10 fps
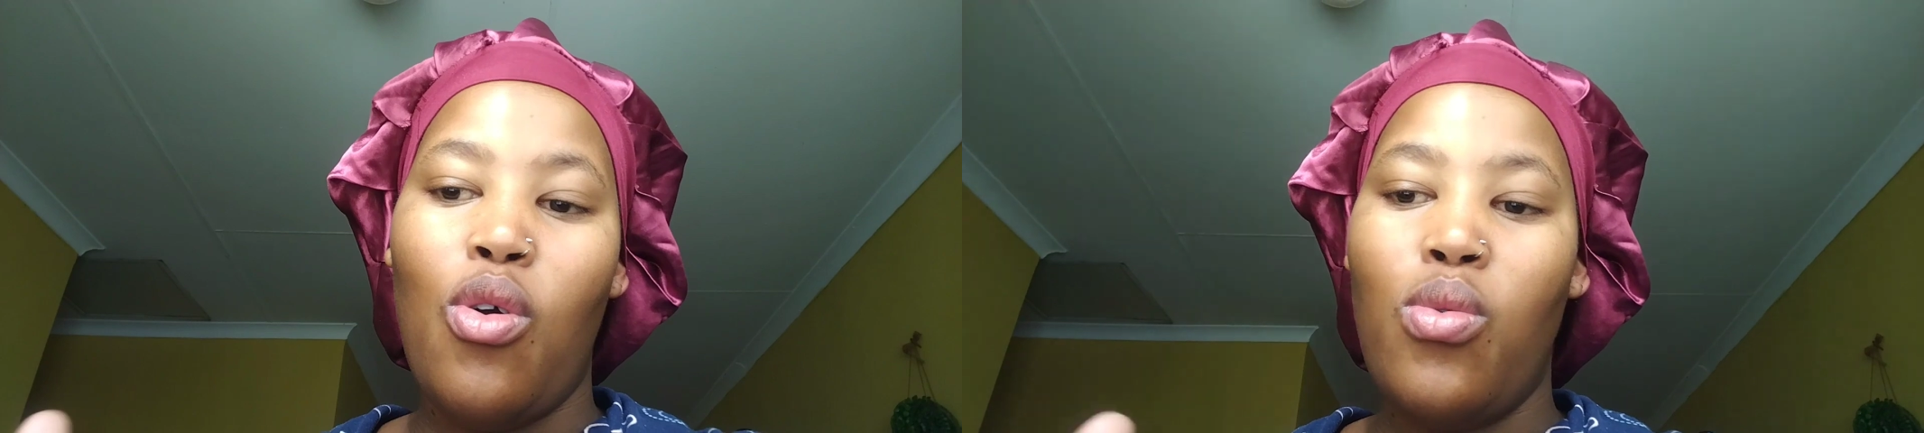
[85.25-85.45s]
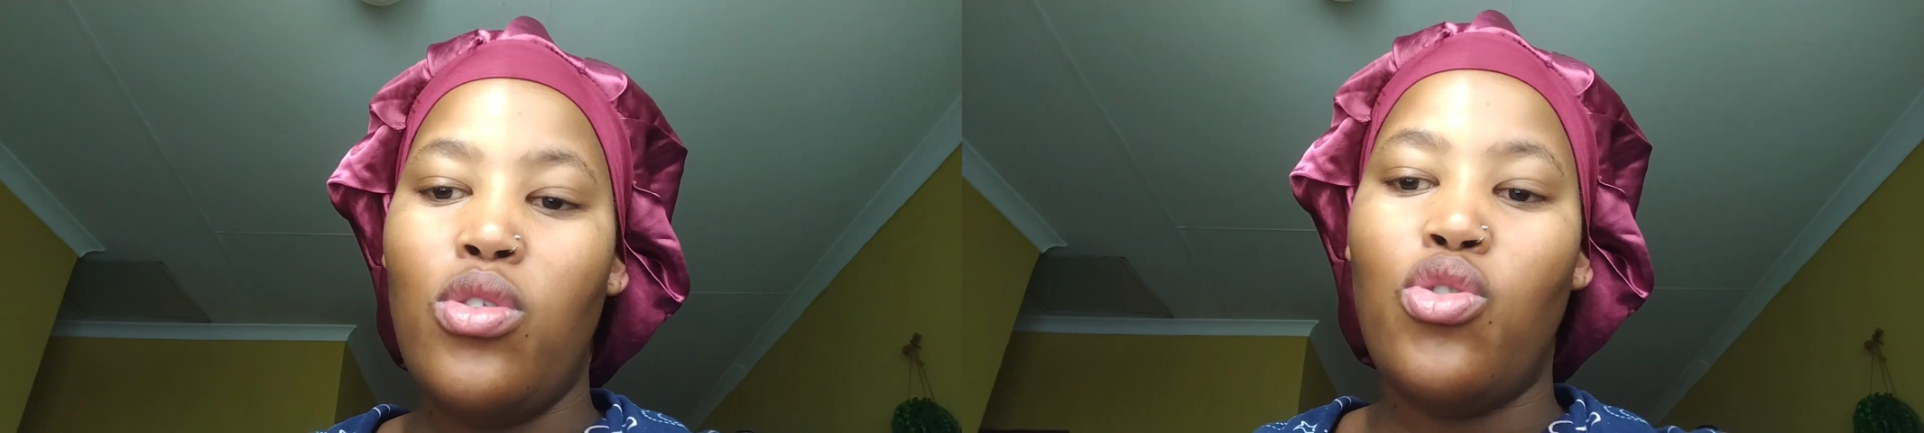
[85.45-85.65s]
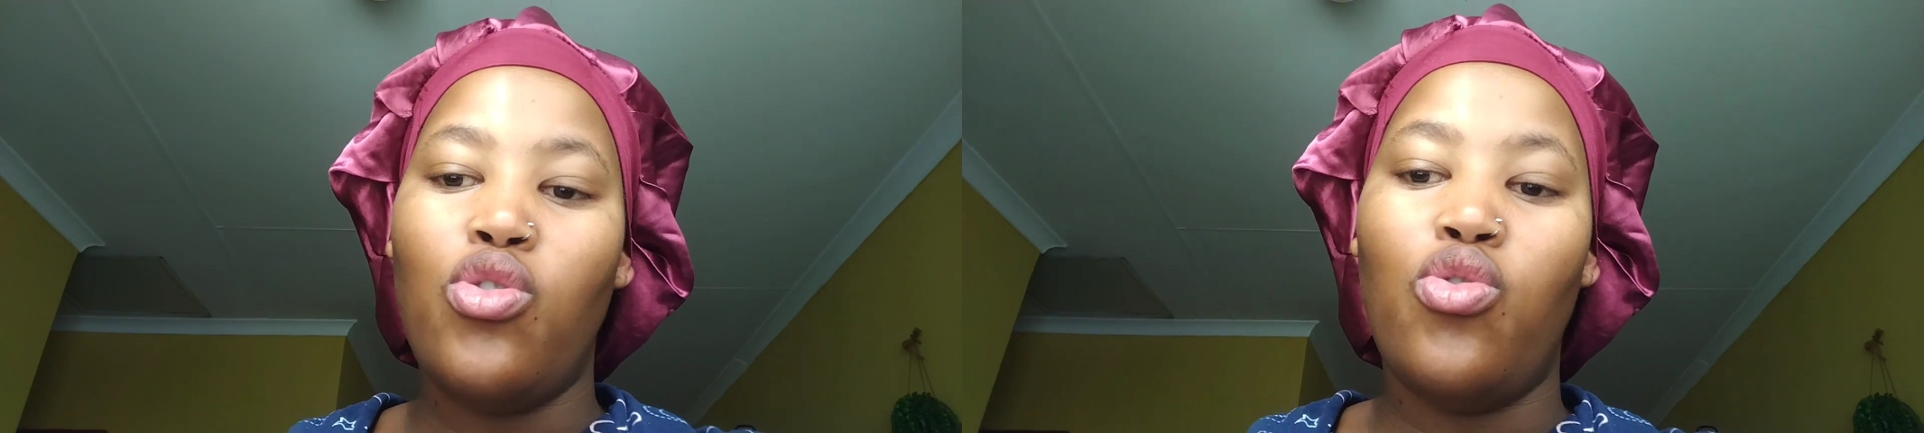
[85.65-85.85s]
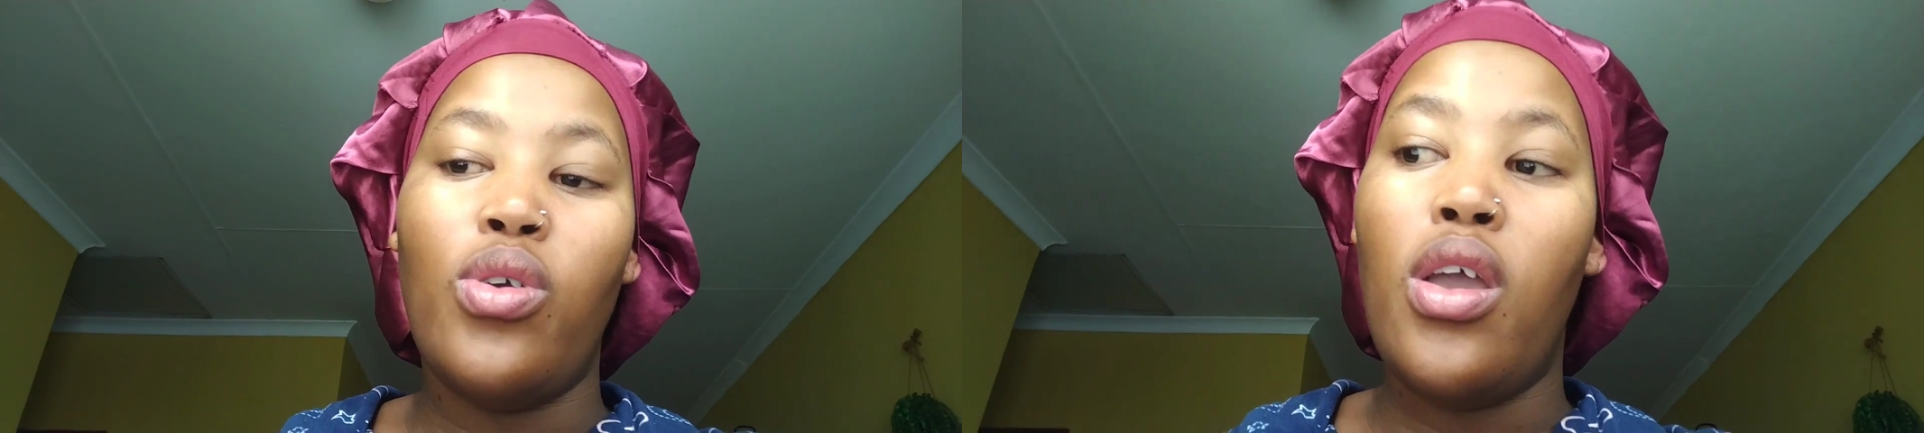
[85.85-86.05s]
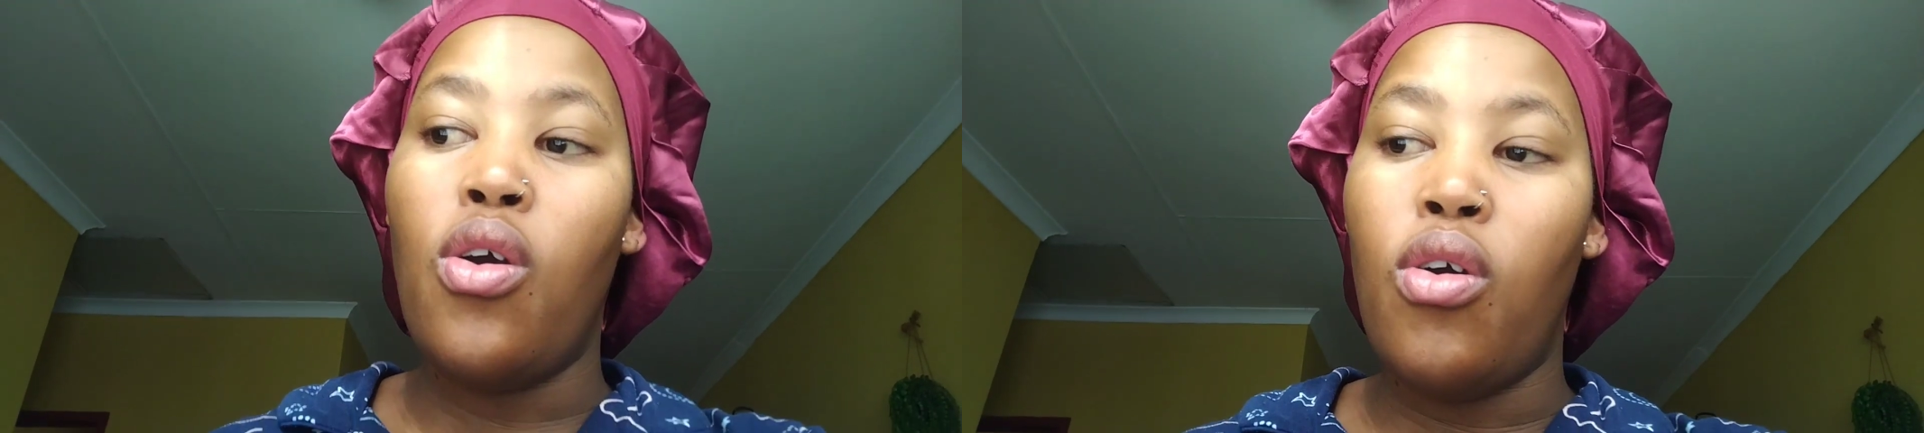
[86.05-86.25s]
going to do
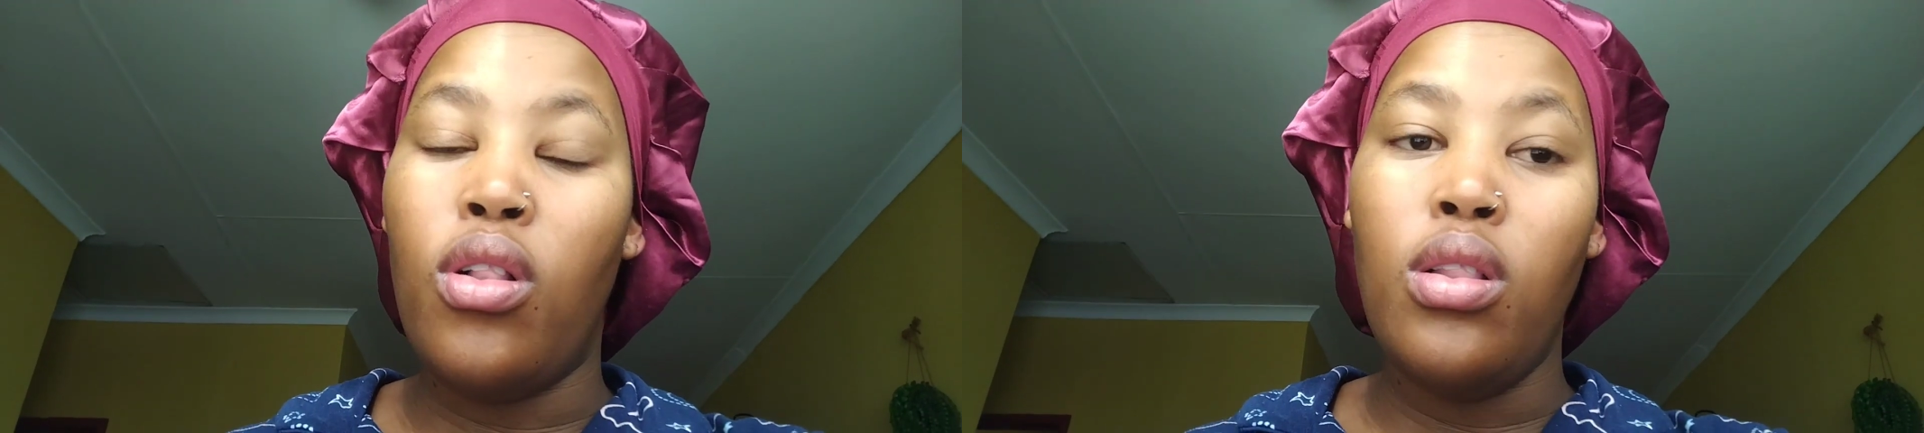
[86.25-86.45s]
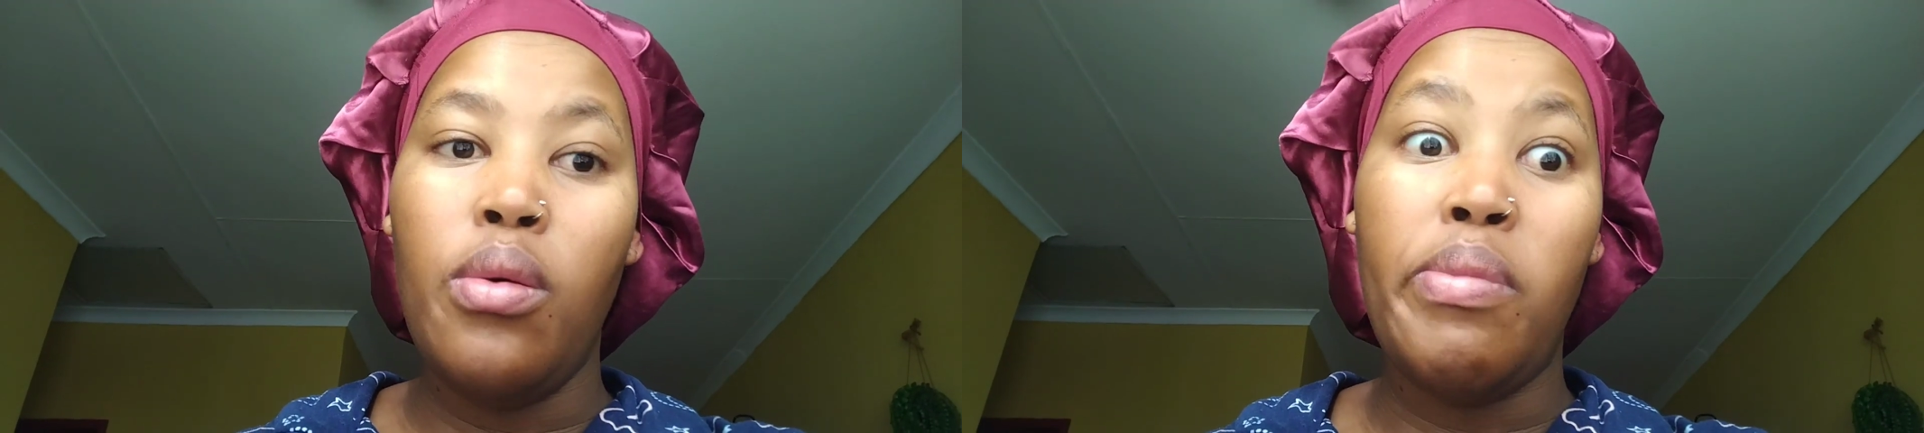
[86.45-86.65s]
a haul.